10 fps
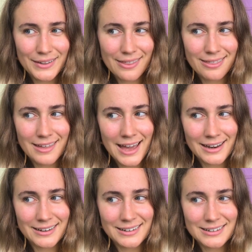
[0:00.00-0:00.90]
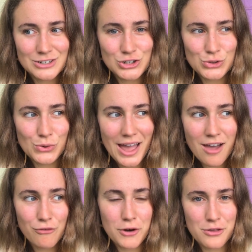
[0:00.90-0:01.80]
than do
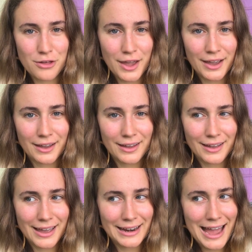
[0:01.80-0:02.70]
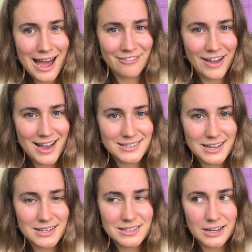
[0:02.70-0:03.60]
everything and half-ass
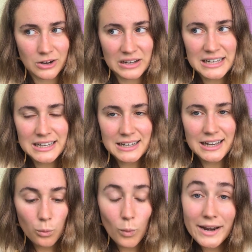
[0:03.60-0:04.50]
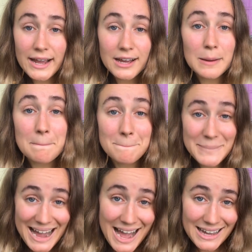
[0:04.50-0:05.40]
it. So when I come
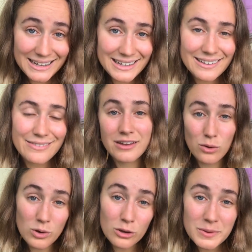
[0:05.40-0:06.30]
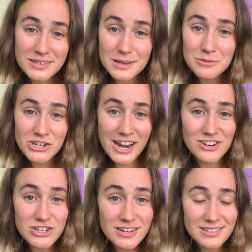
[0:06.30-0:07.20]
back, there will be some
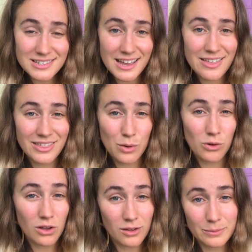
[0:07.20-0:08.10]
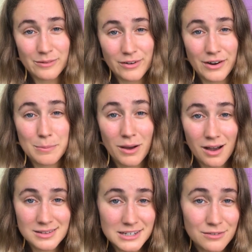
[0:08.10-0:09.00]
changes, and they will all be very
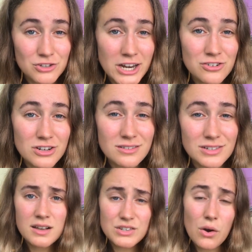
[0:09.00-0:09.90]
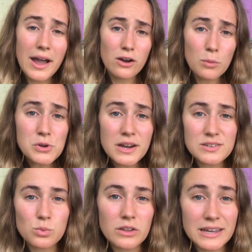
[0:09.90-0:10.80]
positive changes. So I hope you
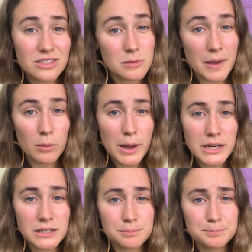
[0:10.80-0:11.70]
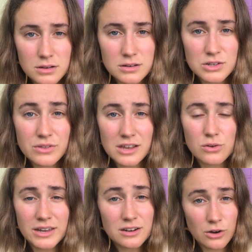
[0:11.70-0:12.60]
guys will hit the bell button so that
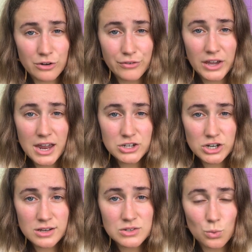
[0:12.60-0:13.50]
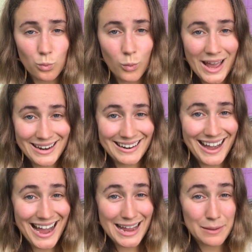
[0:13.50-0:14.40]
you get notifications when
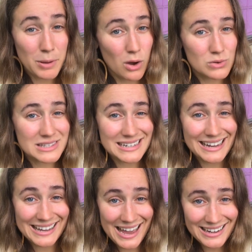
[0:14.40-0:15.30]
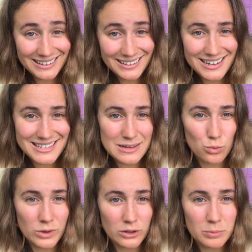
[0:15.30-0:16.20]
I post again, because
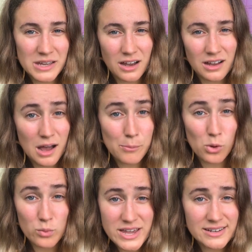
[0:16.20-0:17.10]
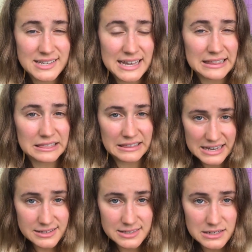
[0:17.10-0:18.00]
it will be a couple weeks at
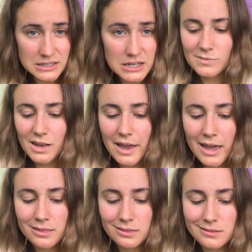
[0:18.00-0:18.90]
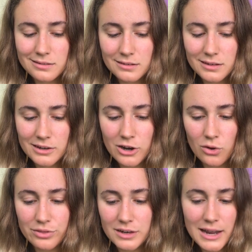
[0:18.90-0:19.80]
least. And, you
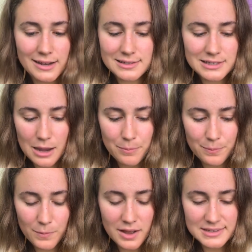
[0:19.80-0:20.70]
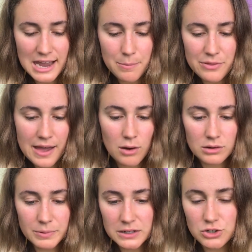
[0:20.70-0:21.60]
know, the next step on top of that
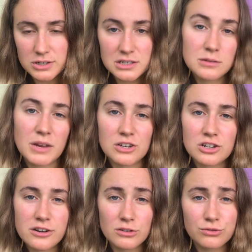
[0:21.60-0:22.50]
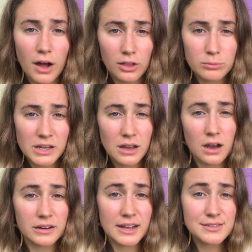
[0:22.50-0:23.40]
would be just to make sure you follow me
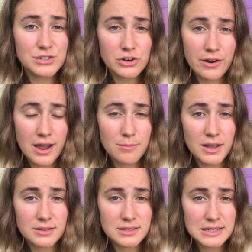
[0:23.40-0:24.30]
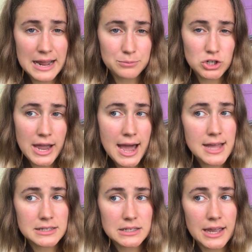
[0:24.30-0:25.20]
on Instagram and
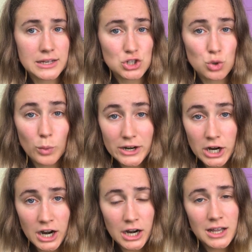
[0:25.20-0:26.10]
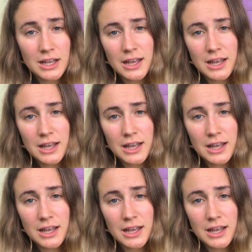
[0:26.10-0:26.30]
Snapchat and Twitter